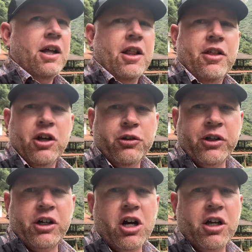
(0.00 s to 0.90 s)
the
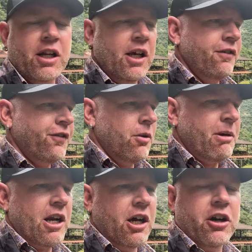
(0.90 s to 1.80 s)
Hilton Garden Inn for
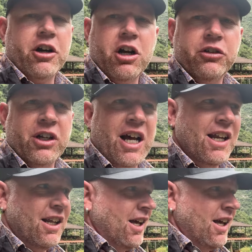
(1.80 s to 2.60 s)
about one hundred dollars a night,